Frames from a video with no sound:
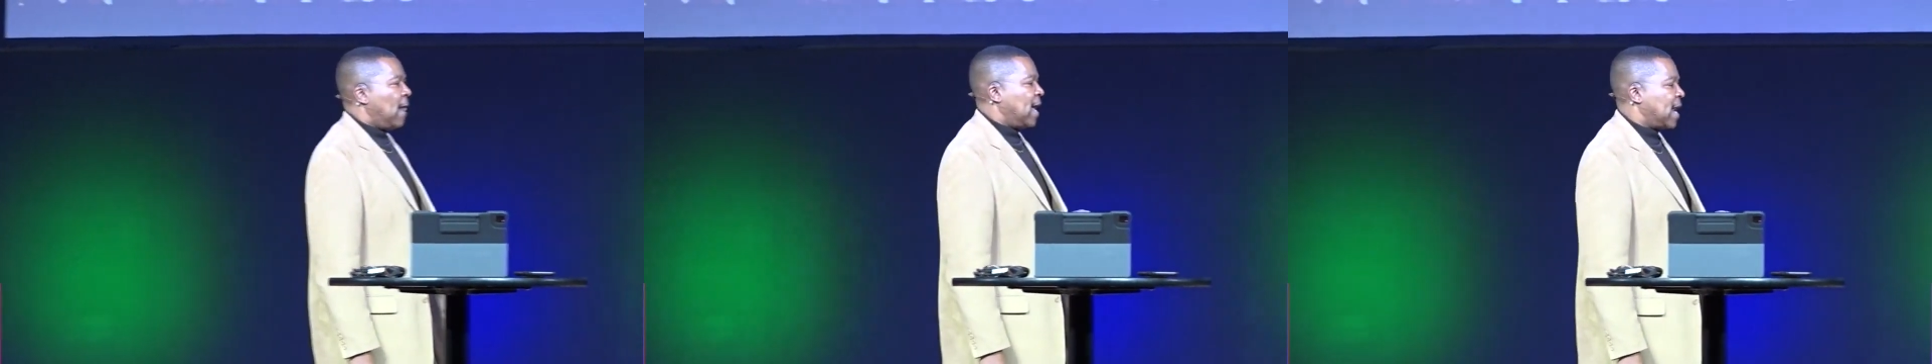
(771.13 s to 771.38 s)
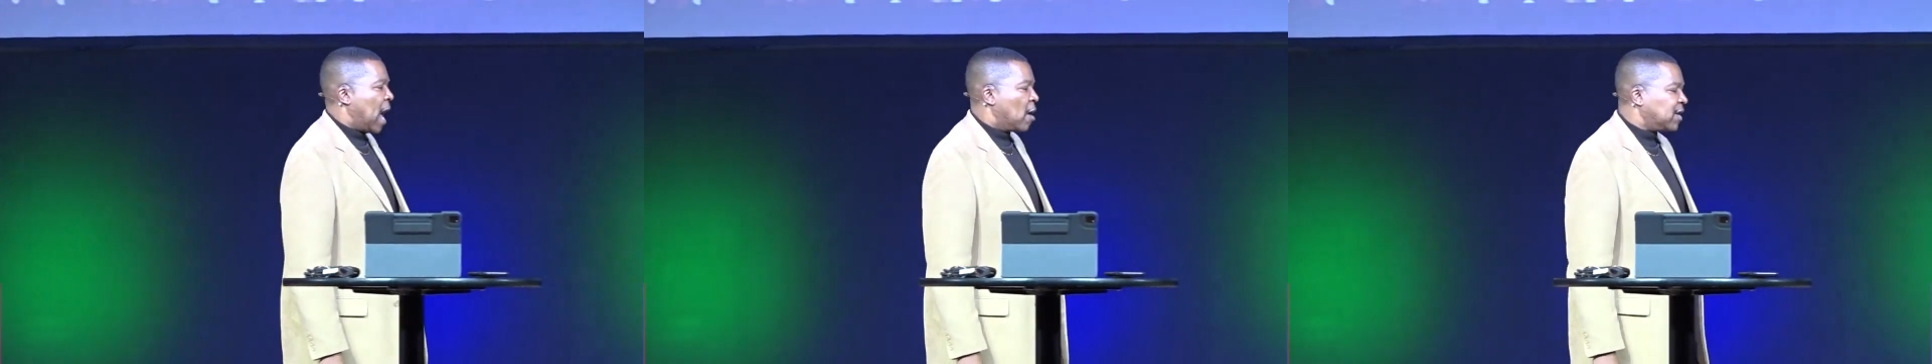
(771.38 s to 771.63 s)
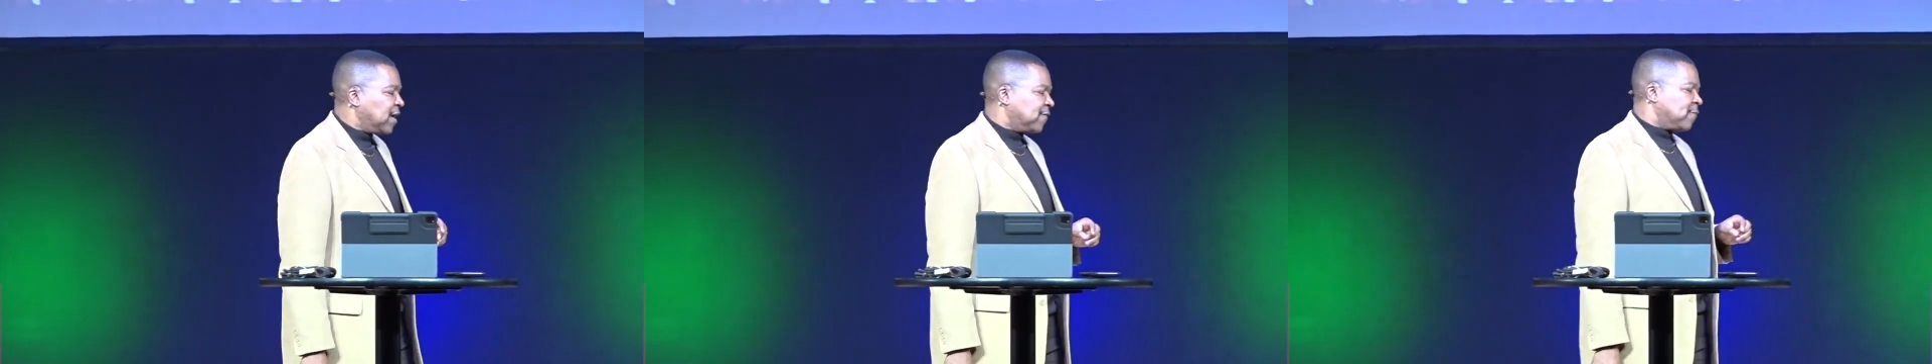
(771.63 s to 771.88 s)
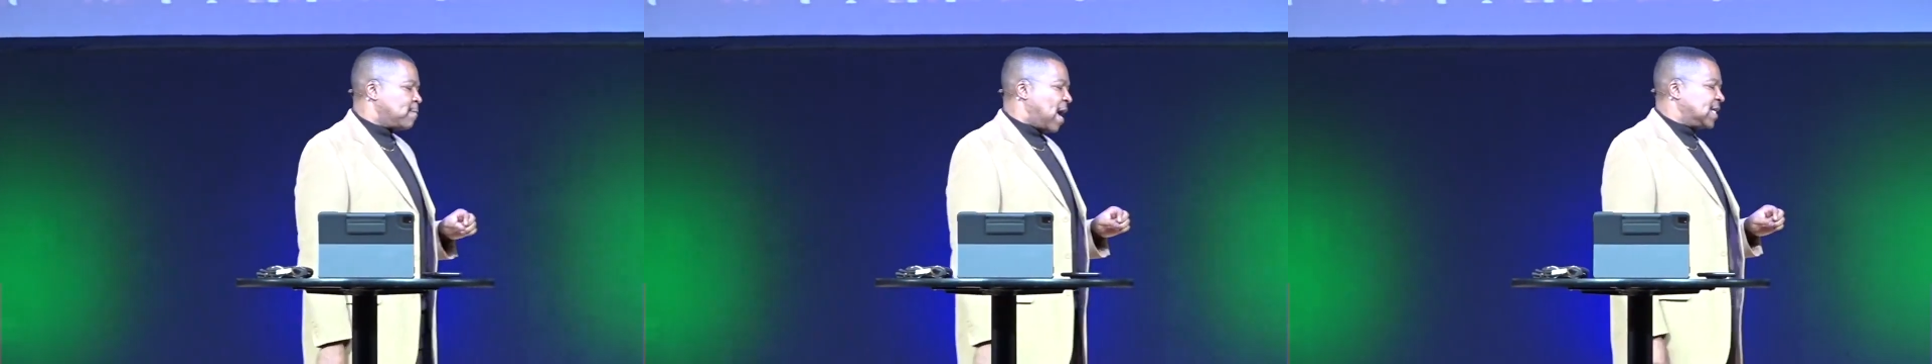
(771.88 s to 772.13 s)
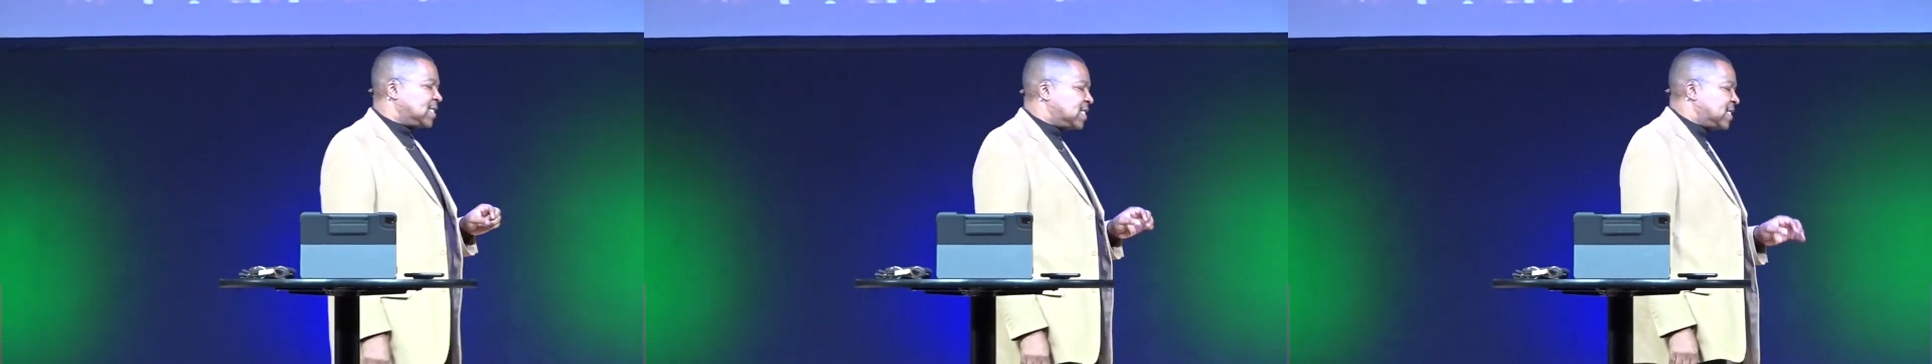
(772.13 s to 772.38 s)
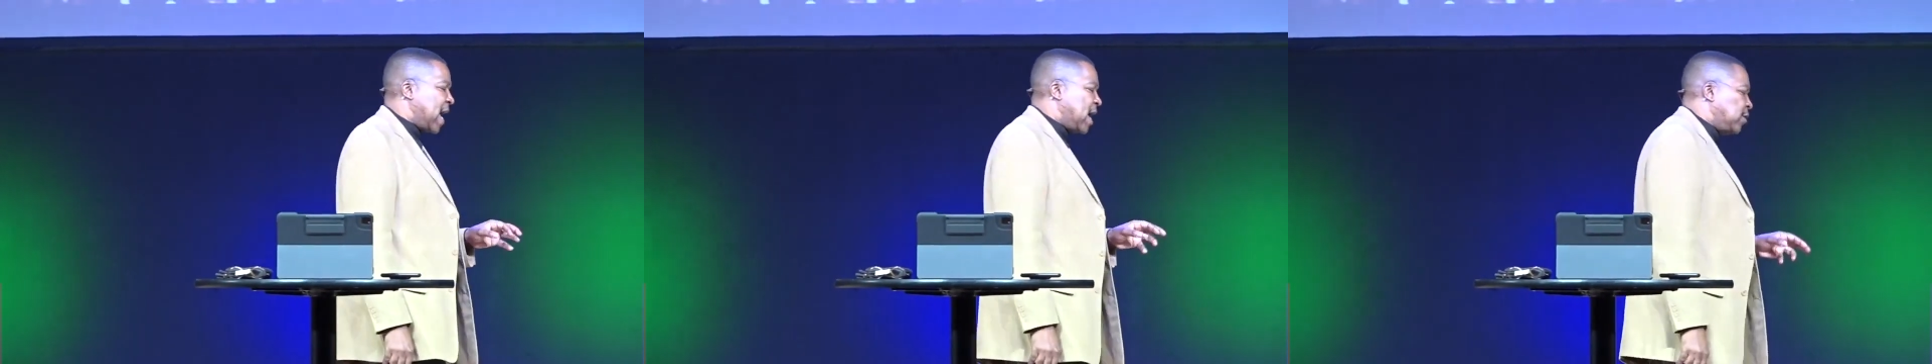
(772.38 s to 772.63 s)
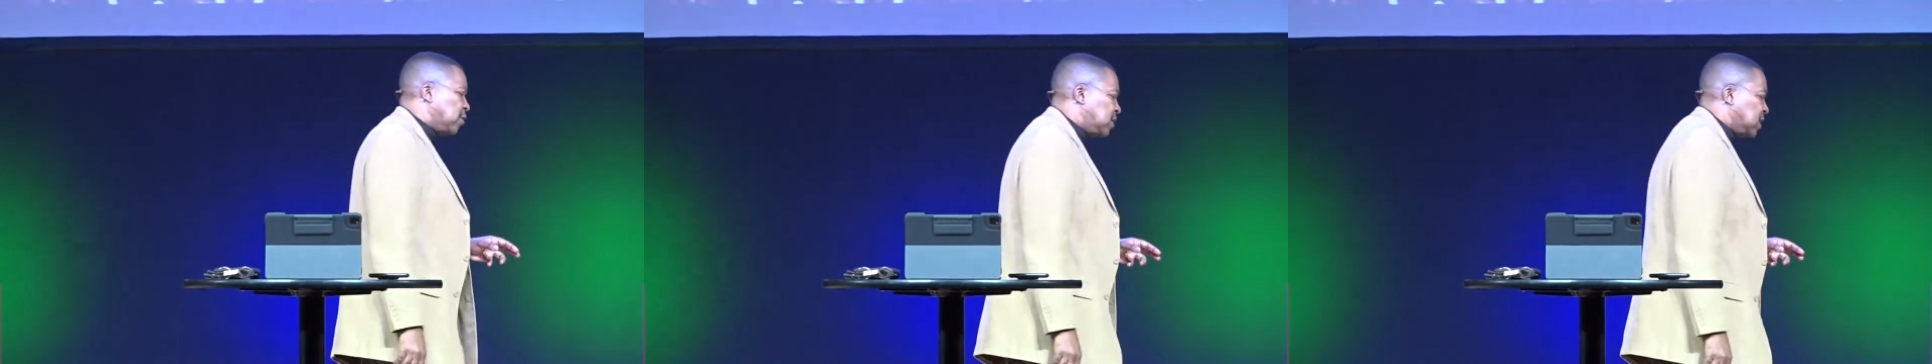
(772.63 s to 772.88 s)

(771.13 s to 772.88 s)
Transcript: And I'll give my standard